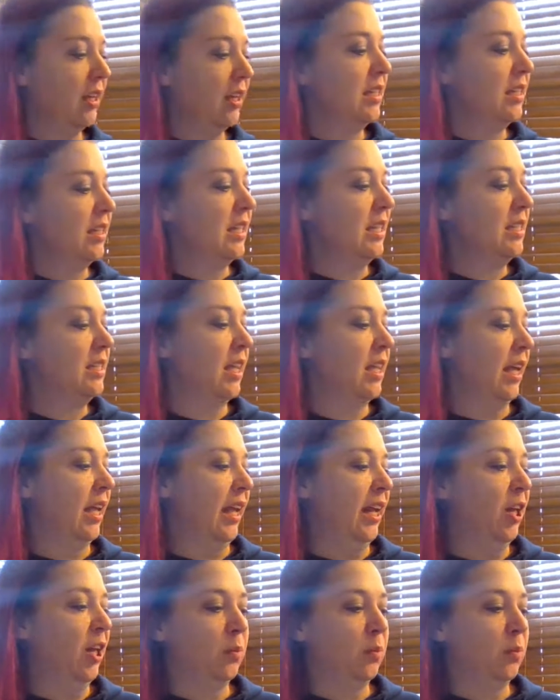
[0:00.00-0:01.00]
needs
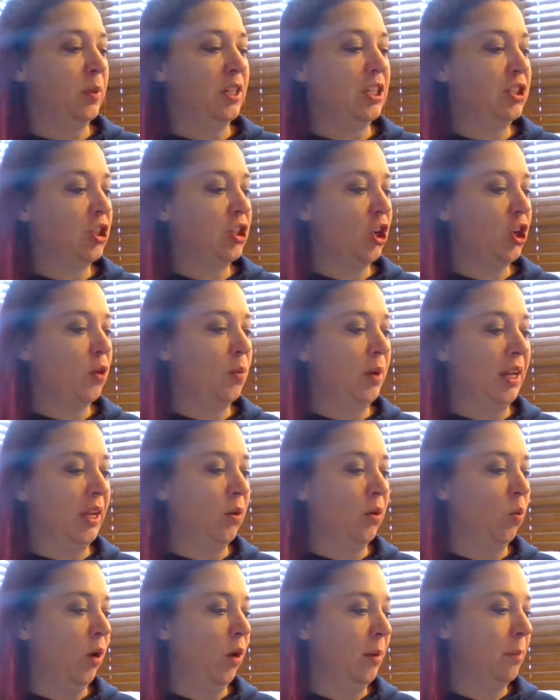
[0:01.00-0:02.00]
help
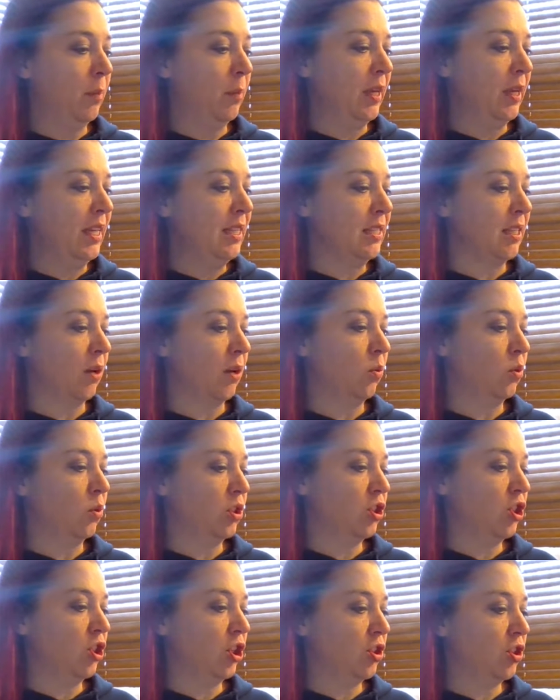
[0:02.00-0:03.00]
determining what pizza was
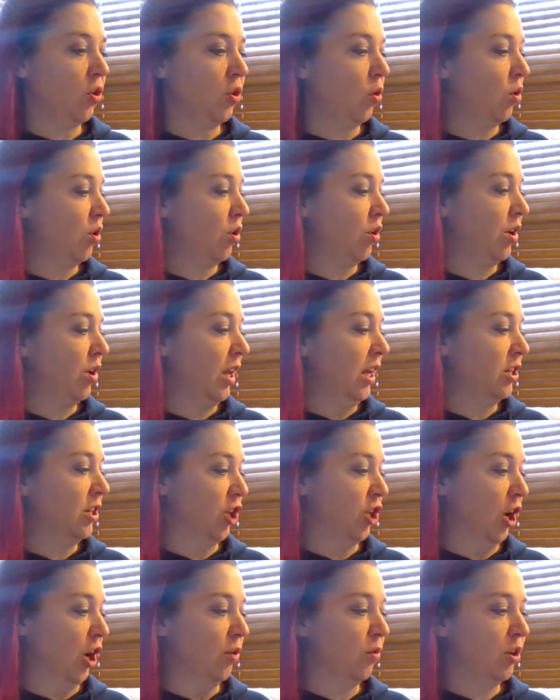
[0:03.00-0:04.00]
just ordered at
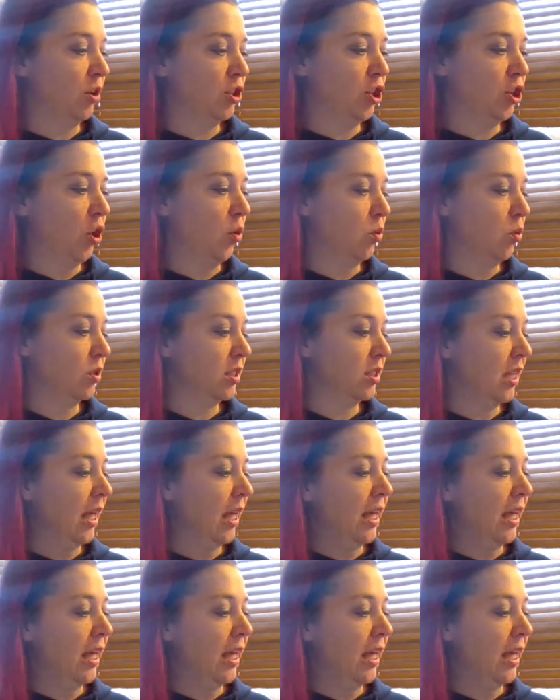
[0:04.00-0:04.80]
Genre Joe's.